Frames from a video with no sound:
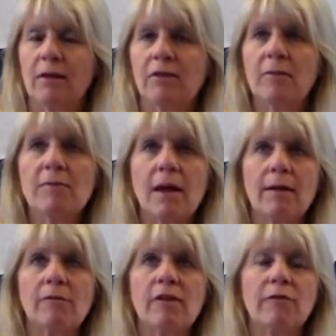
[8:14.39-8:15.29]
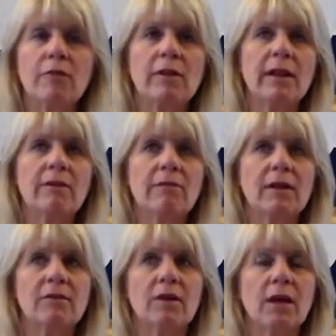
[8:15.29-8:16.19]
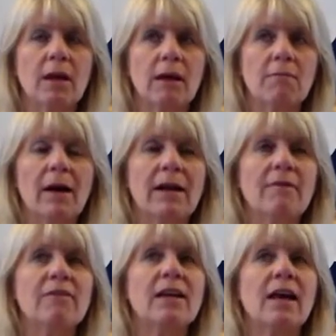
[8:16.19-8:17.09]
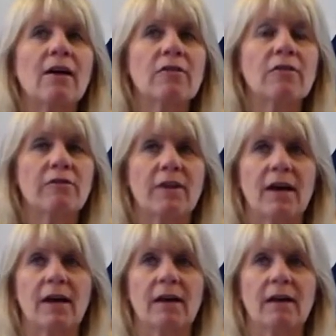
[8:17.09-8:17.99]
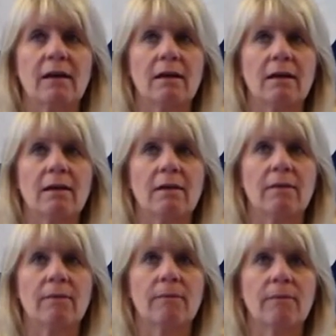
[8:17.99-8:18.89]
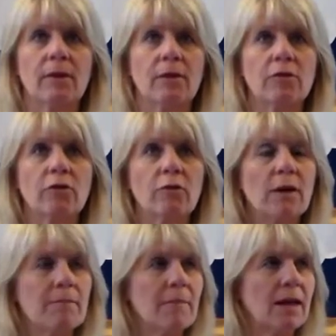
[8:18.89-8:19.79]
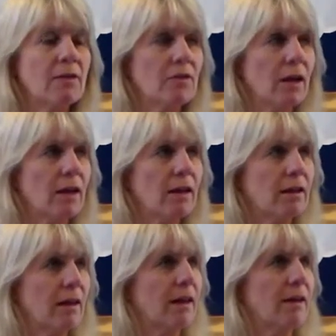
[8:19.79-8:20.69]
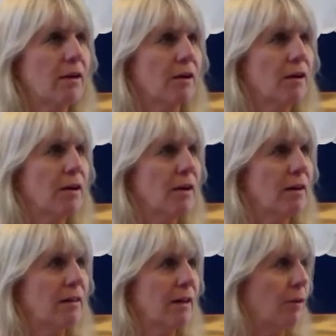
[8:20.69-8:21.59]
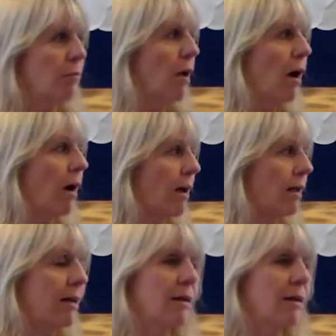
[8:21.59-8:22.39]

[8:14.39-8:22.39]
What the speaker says: And sometimes if you leave it, it might even calcify. So it makes like a rock.